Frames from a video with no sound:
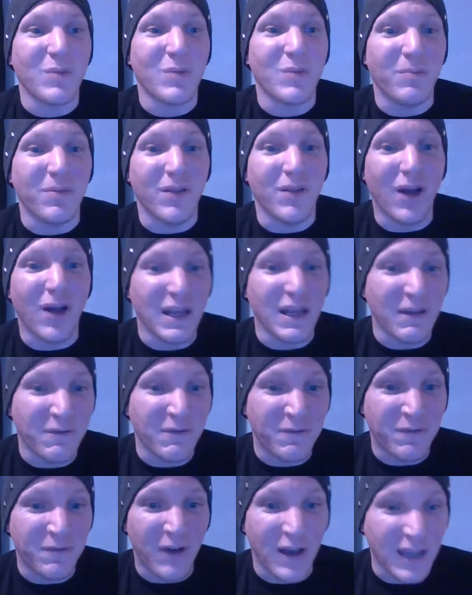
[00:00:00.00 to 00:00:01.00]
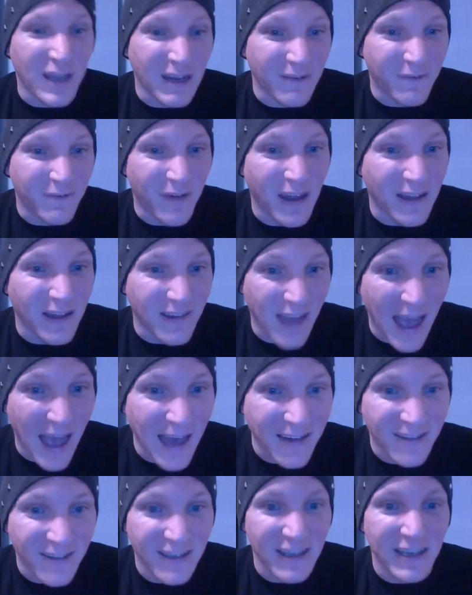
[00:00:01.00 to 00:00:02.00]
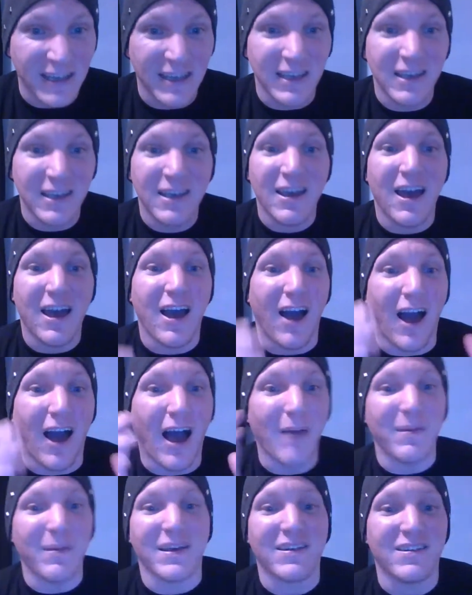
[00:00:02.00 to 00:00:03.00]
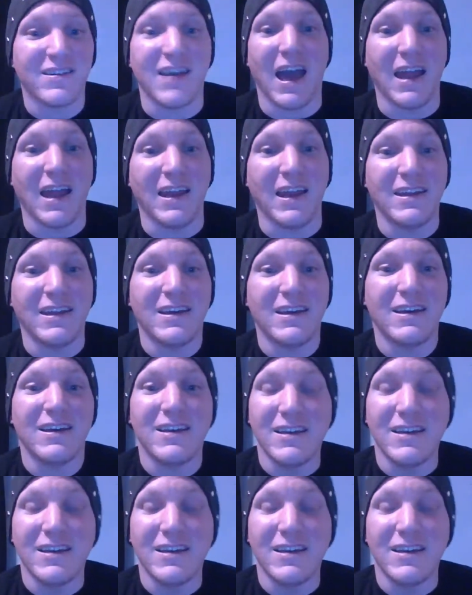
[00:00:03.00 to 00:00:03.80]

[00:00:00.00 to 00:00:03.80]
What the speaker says: to be bloody fucking fantastic. I'm excited.